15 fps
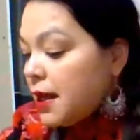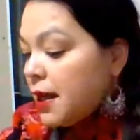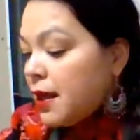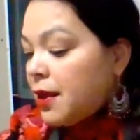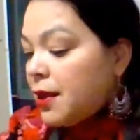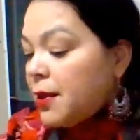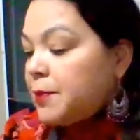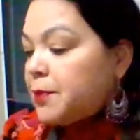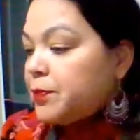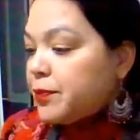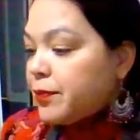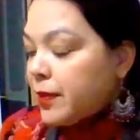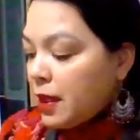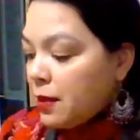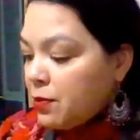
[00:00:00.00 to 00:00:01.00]

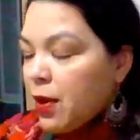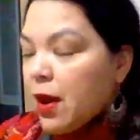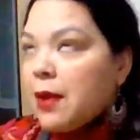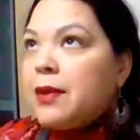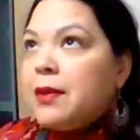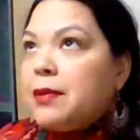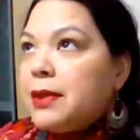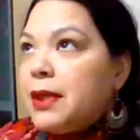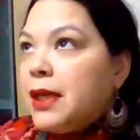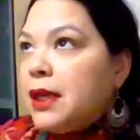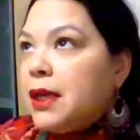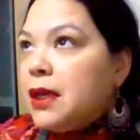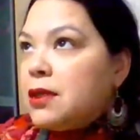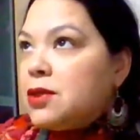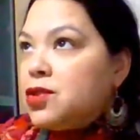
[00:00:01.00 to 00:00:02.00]
um,
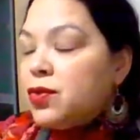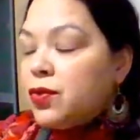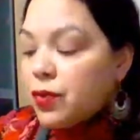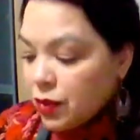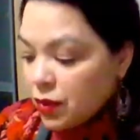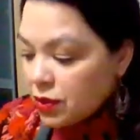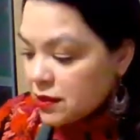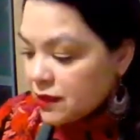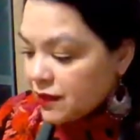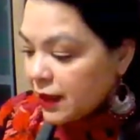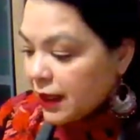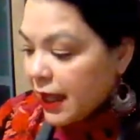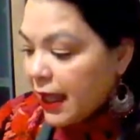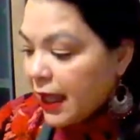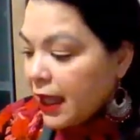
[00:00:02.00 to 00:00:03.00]
probably two thirds of the
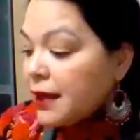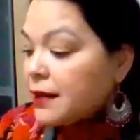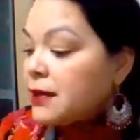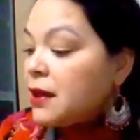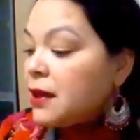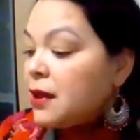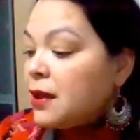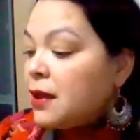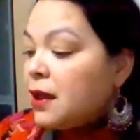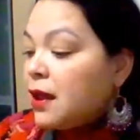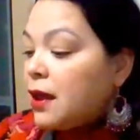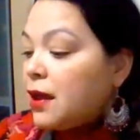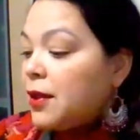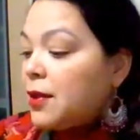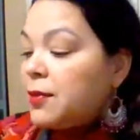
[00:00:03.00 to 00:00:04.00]
can,
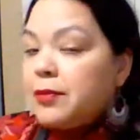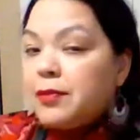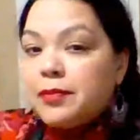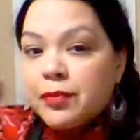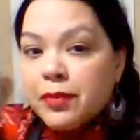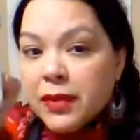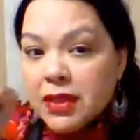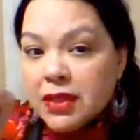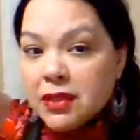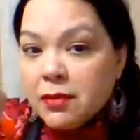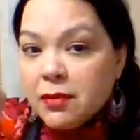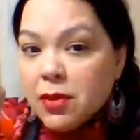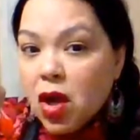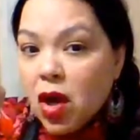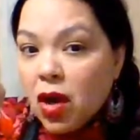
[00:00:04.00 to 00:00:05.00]
um,
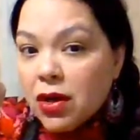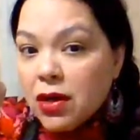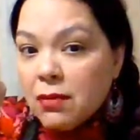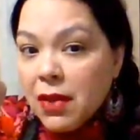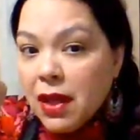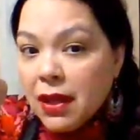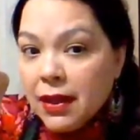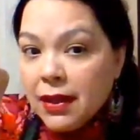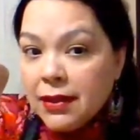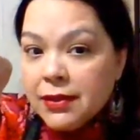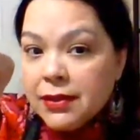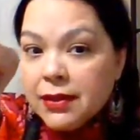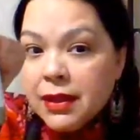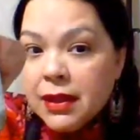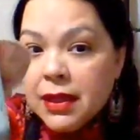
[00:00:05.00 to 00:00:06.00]
some
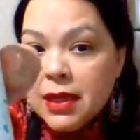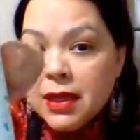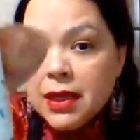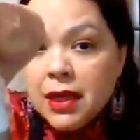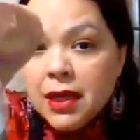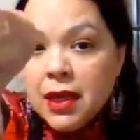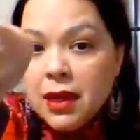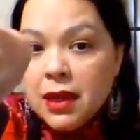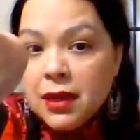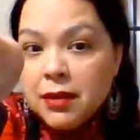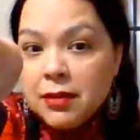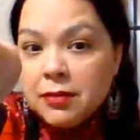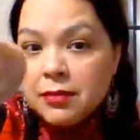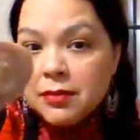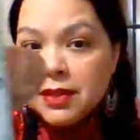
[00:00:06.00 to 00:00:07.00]
cardamom
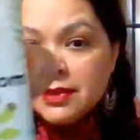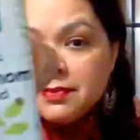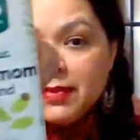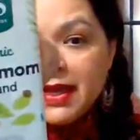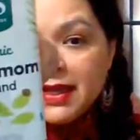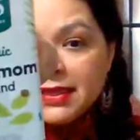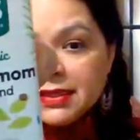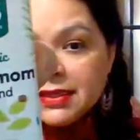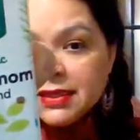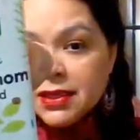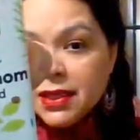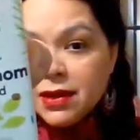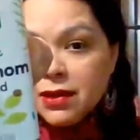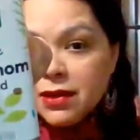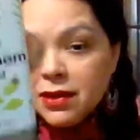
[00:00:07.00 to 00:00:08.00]
um,
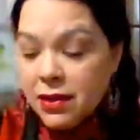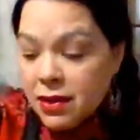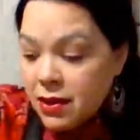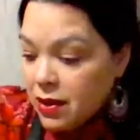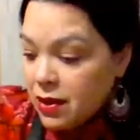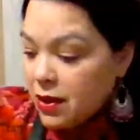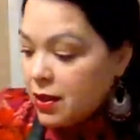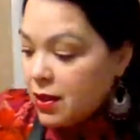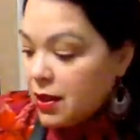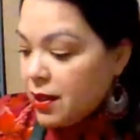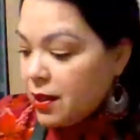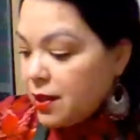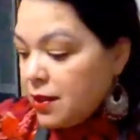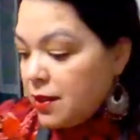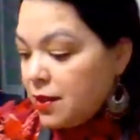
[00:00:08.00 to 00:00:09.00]
spice,
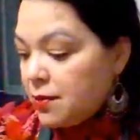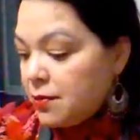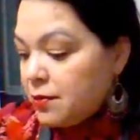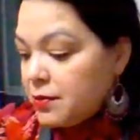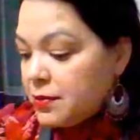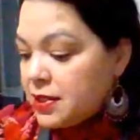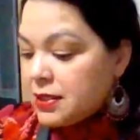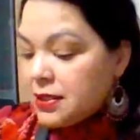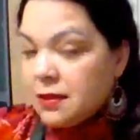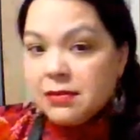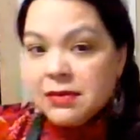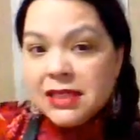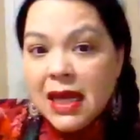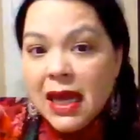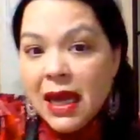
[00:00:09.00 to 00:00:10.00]
um, some
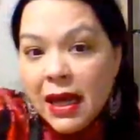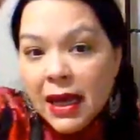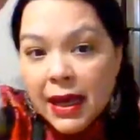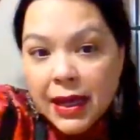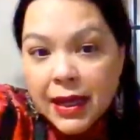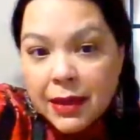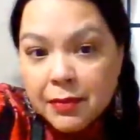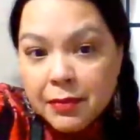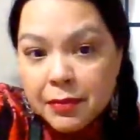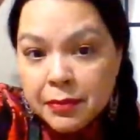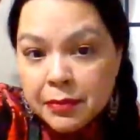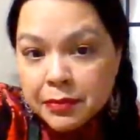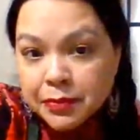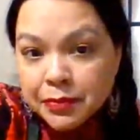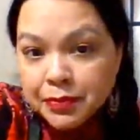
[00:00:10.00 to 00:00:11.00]
thyme,